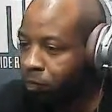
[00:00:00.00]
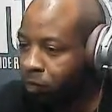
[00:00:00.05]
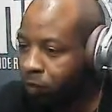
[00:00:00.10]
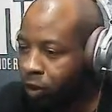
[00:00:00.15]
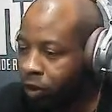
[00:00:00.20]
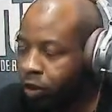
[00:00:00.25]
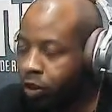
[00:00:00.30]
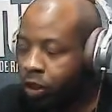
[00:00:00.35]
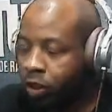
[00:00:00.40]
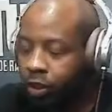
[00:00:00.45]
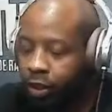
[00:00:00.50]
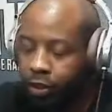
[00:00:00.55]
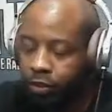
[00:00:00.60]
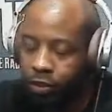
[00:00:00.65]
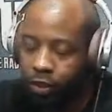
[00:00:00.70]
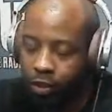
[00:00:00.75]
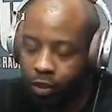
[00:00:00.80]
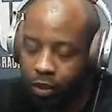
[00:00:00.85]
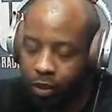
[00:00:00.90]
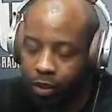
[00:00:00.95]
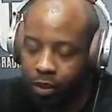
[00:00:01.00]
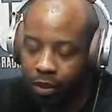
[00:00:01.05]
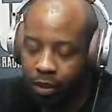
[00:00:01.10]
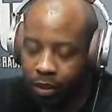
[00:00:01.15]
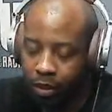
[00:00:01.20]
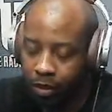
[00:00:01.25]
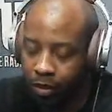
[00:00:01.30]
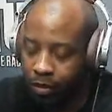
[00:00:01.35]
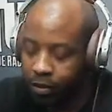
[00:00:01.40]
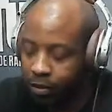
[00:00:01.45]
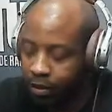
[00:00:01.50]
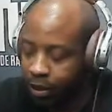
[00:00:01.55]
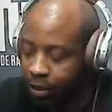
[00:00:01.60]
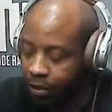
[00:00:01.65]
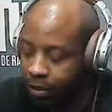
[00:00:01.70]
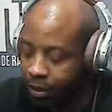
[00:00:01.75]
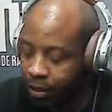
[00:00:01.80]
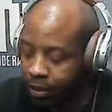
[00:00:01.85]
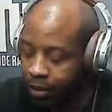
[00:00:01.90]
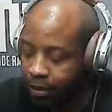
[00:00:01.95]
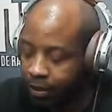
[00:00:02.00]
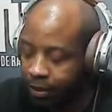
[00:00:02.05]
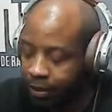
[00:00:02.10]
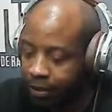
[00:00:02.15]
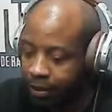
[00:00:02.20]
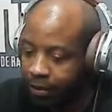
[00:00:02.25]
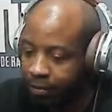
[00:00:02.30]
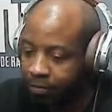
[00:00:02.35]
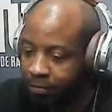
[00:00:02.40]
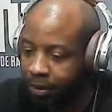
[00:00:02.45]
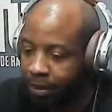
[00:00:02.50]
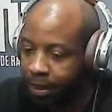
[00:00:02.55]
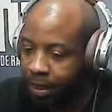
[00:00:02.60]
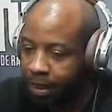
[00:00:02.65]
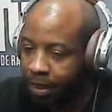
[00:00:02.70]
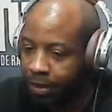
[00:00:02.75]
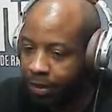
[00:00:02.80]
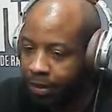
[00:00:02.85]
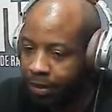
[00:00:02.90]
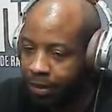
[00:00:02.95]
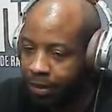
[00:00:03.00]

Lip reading: Cause they're starting to they did a they got